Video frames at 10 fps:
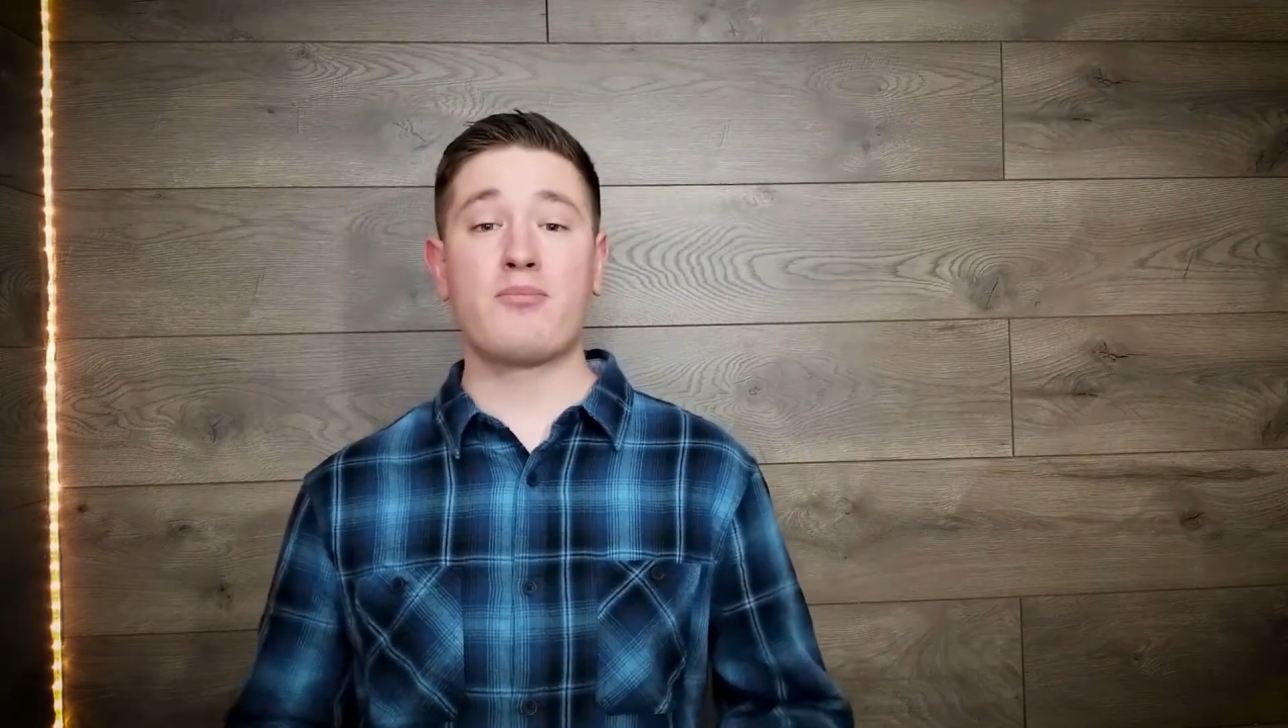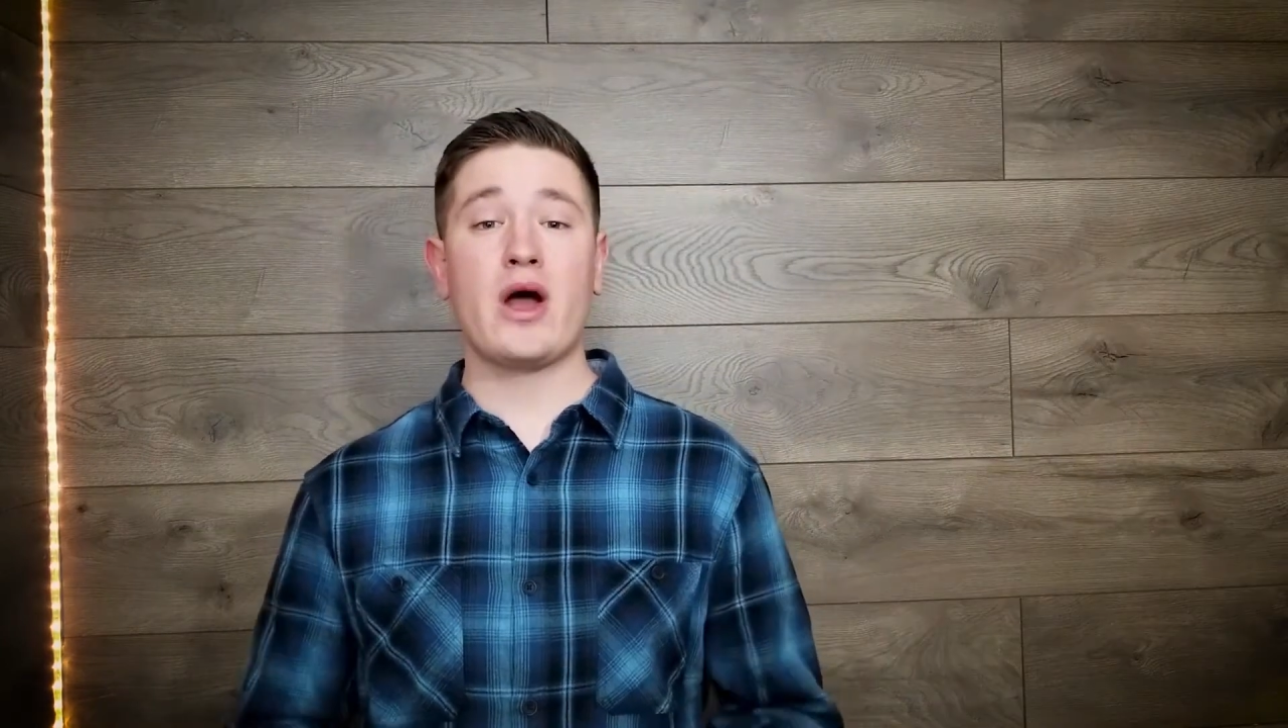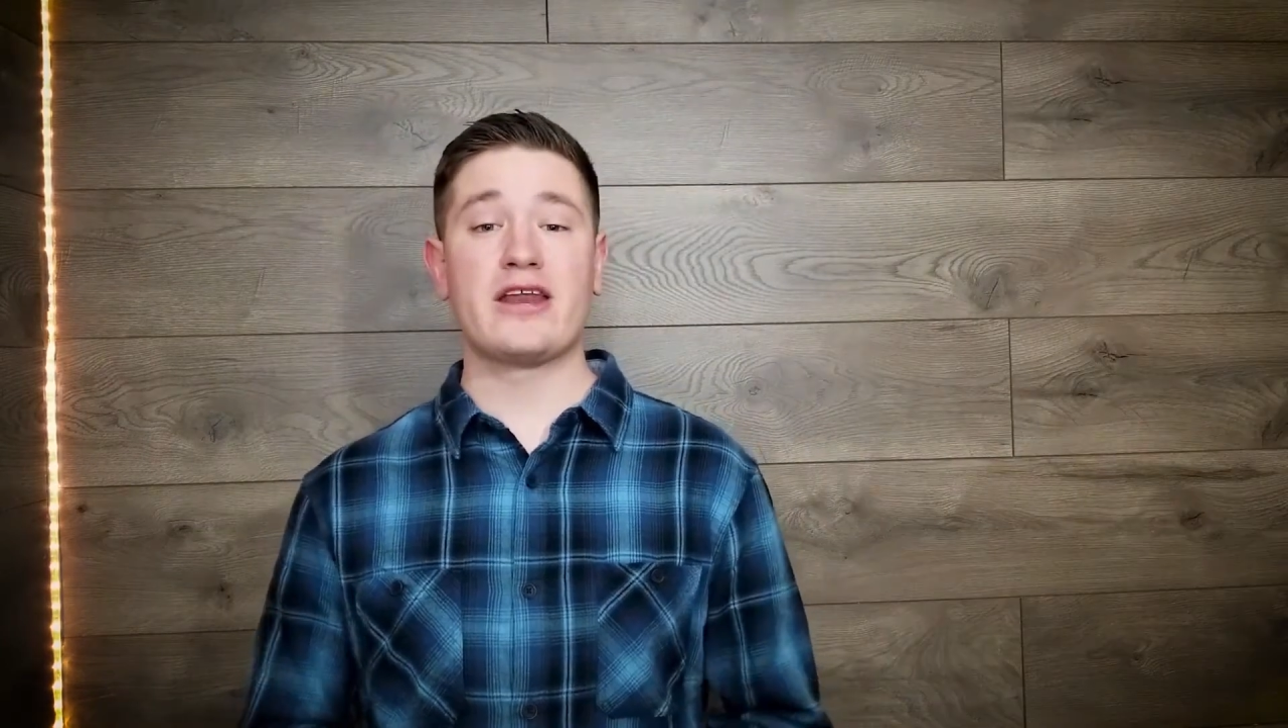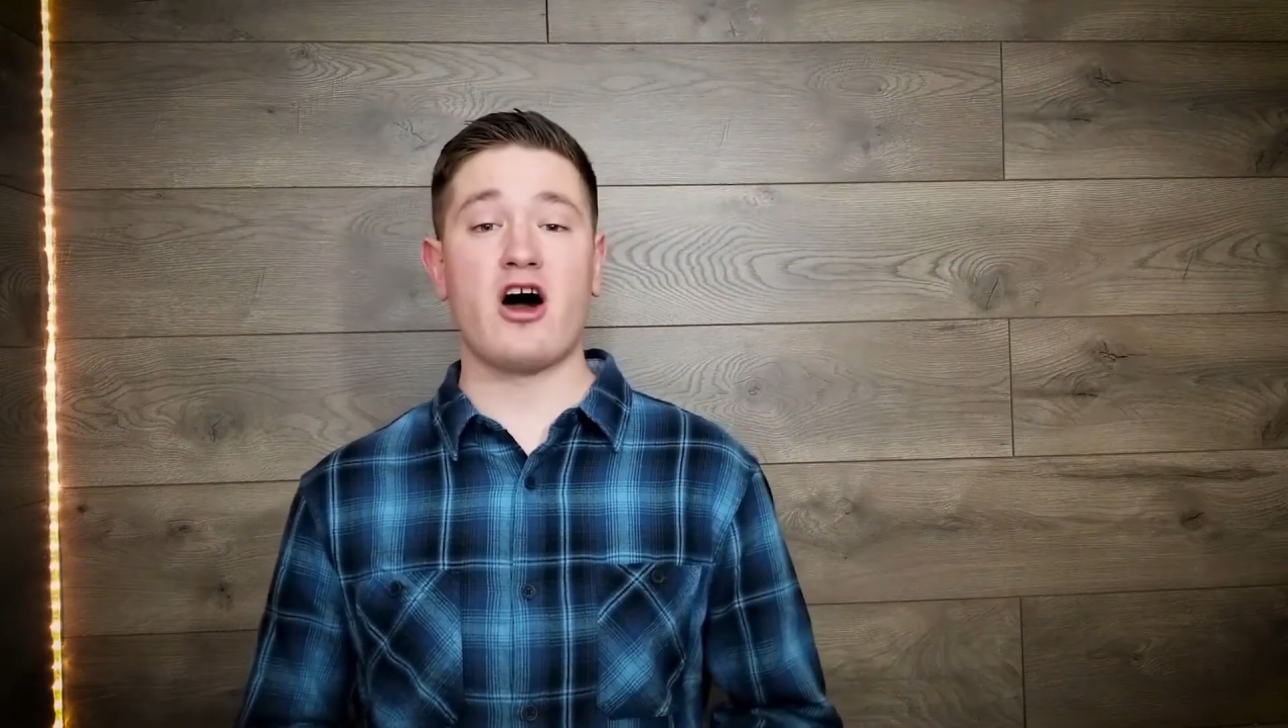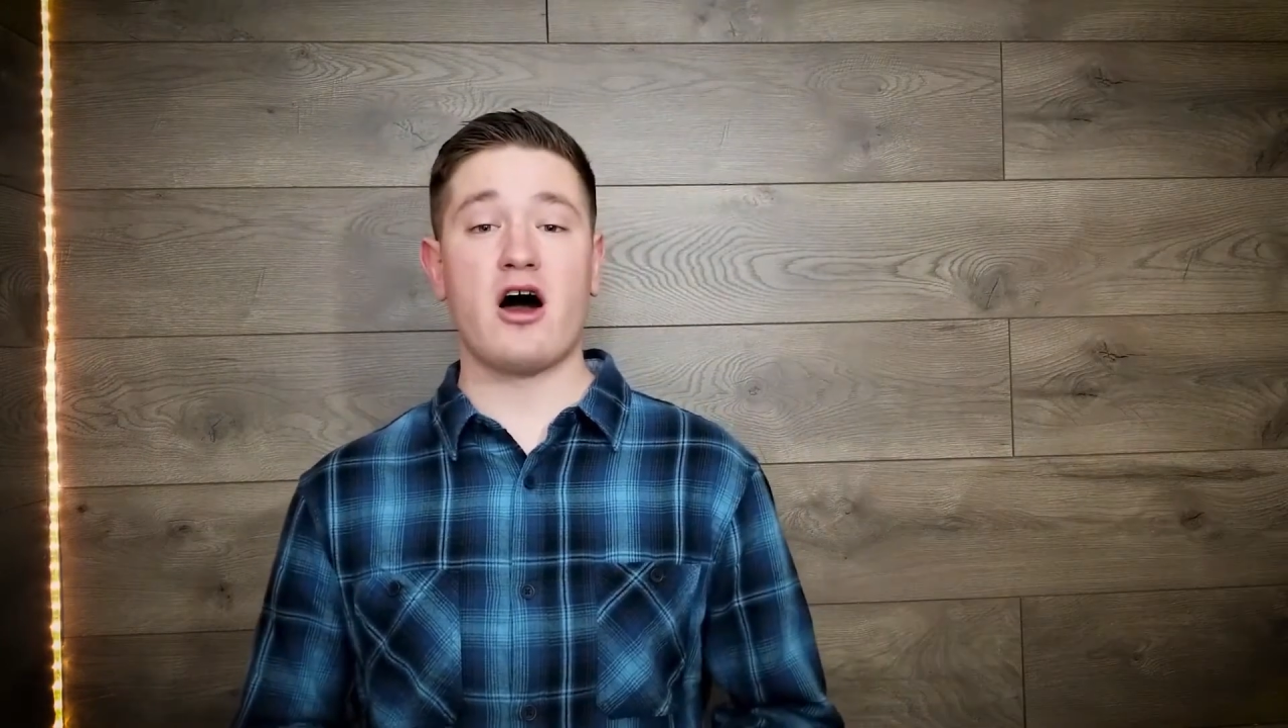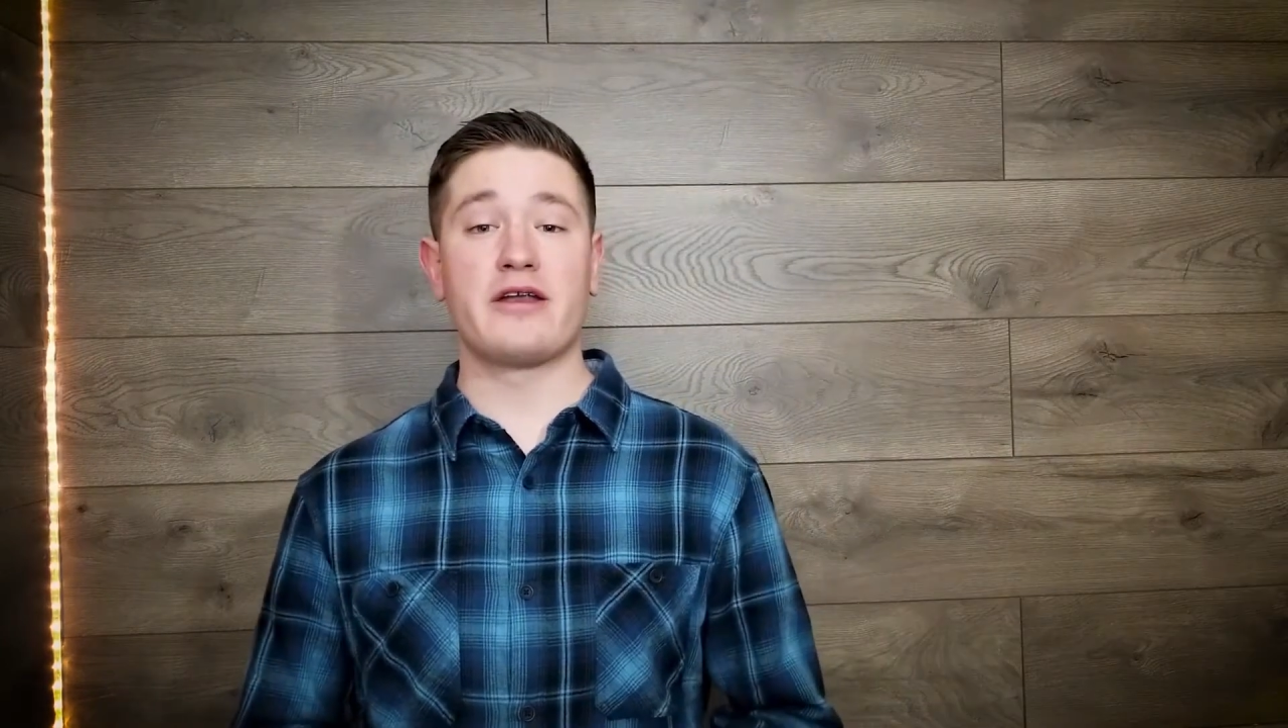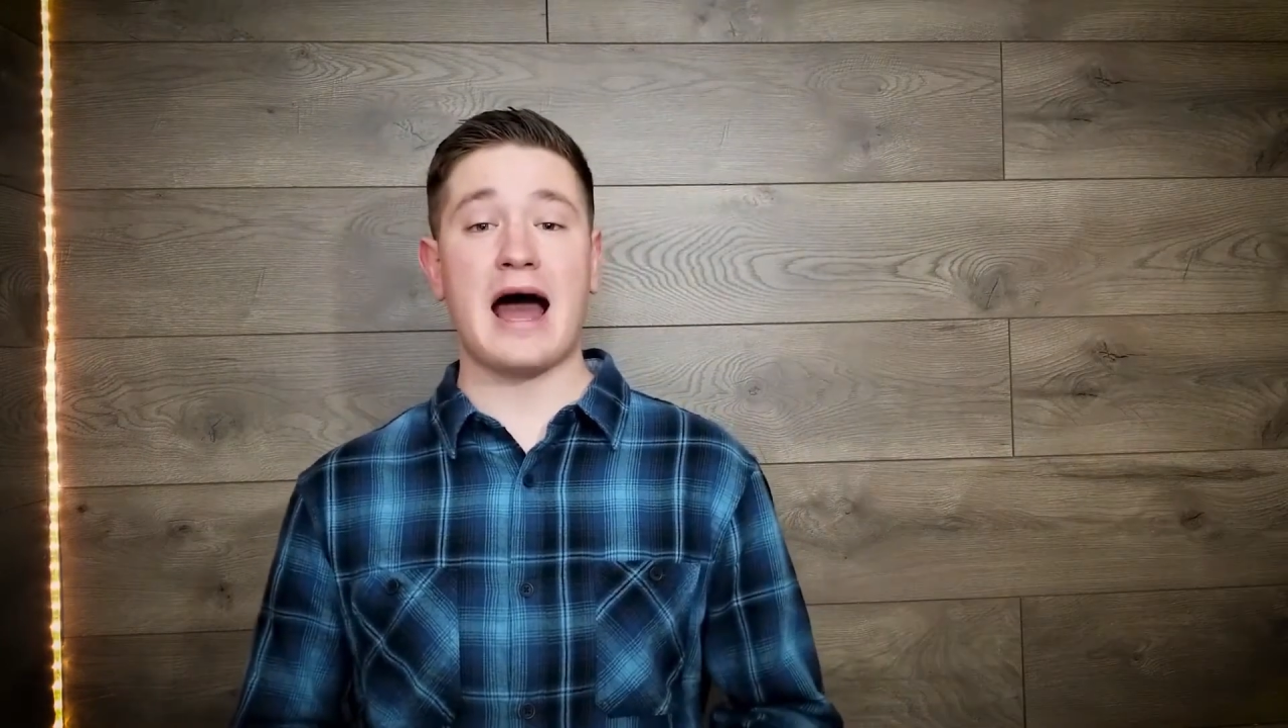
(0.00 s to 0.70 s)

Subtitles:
point on,